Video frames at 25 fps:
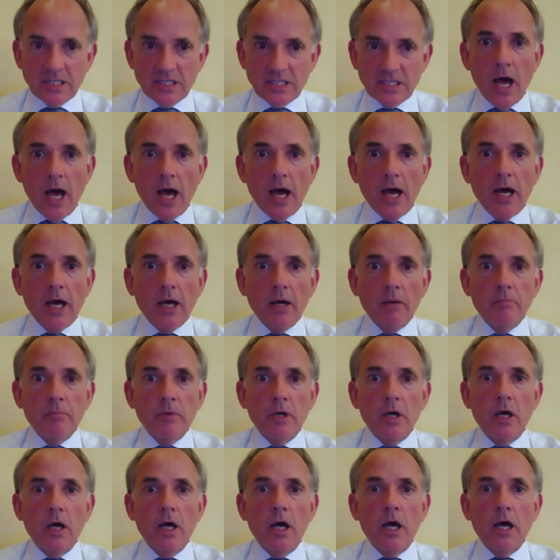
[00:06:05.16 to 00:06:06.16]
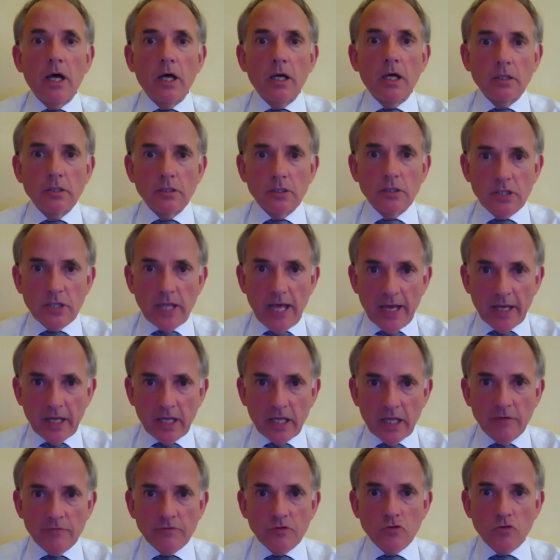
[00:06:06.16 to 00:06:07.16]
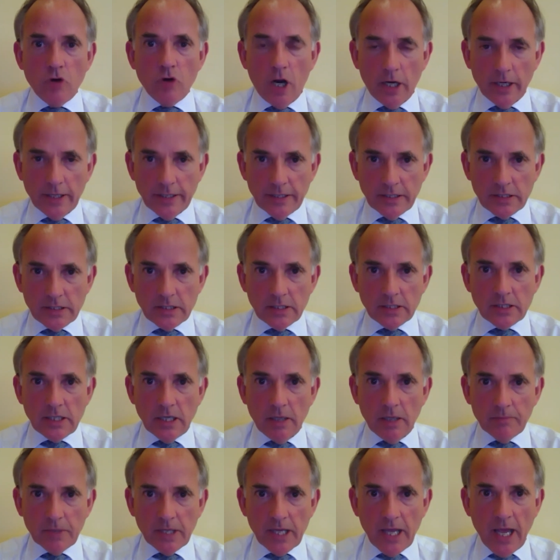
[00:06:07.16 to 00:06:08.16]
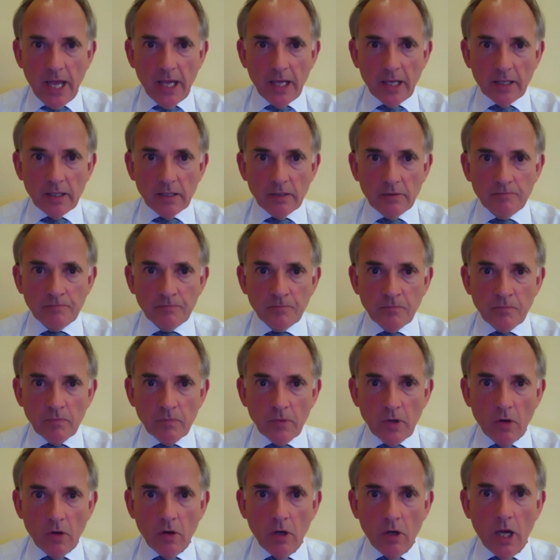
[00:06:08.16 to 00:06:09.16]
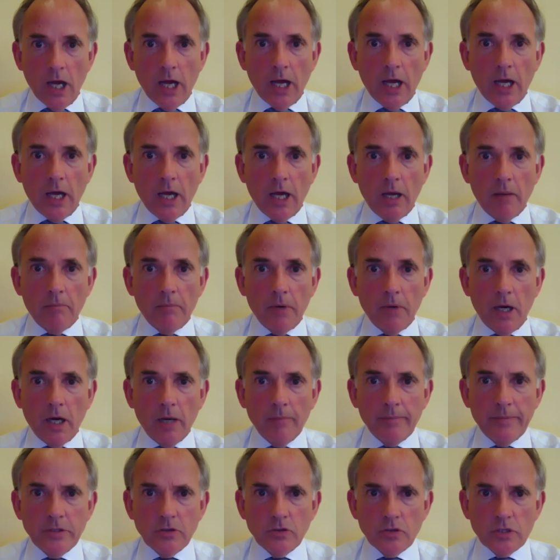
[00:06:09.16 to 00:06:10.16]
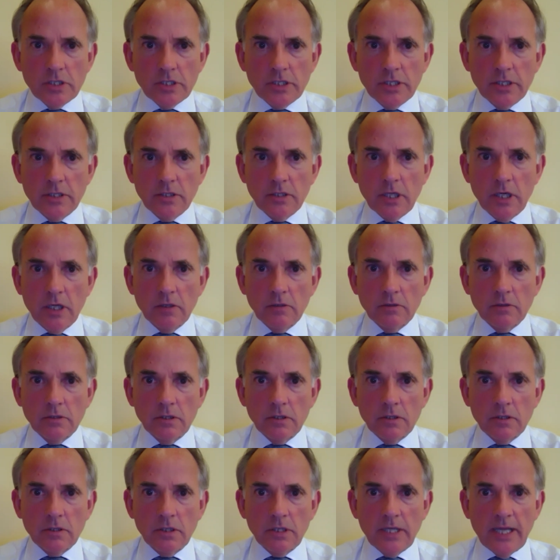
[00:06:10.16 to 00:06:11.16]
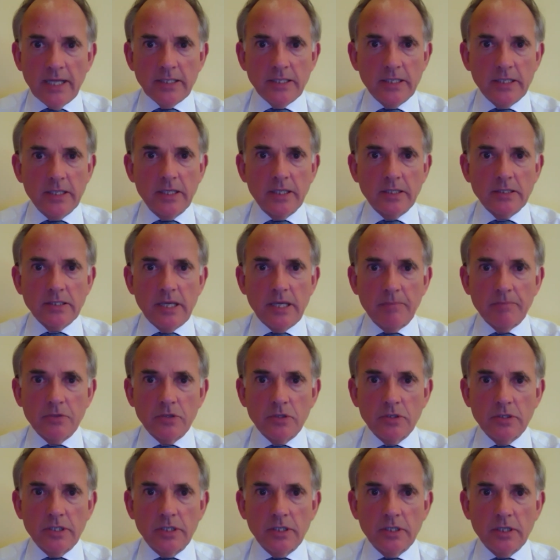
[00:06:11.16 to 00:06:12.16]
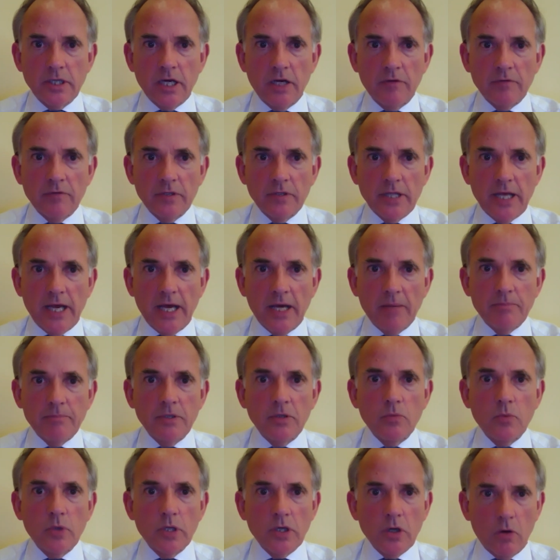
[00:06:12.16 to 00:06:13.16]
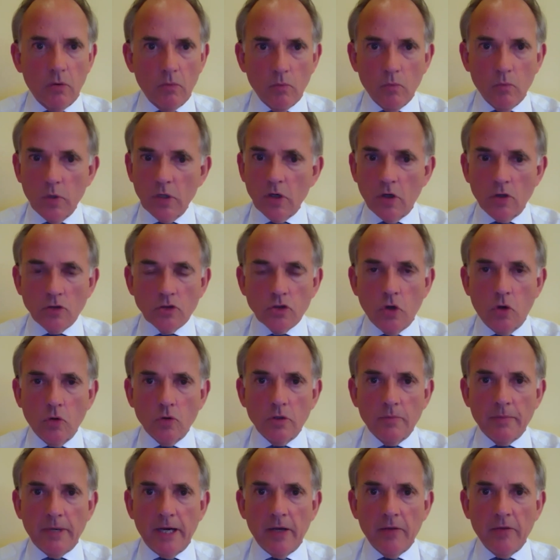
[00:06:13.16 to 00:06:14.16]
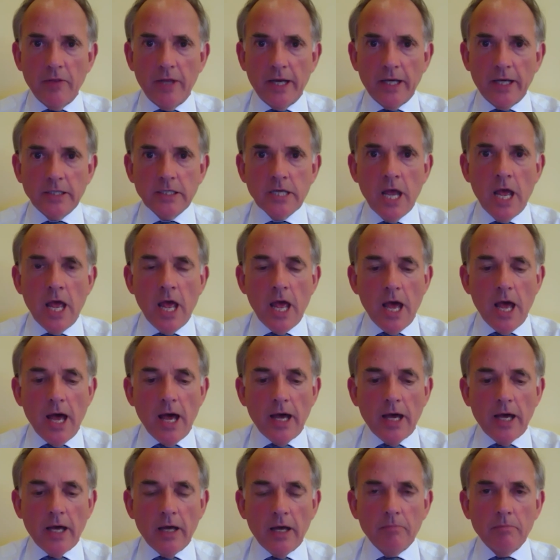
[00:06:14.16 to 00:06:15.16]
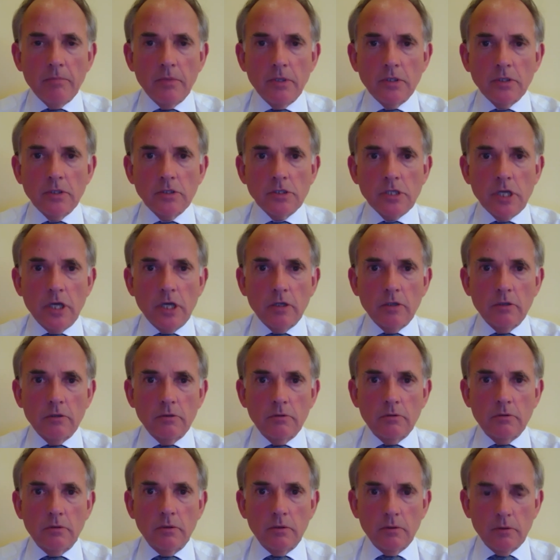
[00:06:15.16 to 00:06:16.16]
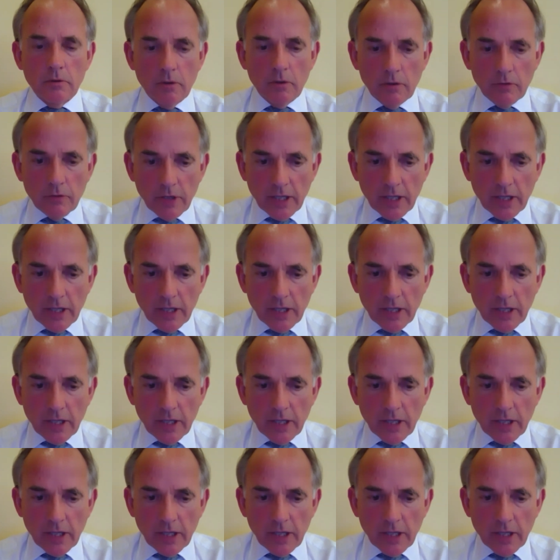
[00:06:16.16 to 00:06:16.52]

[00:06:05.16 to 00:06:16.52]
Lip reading: And that gives rise to some gain. I'm interested, though, that the letting exemption didn't cover that, but we're not told about that. So the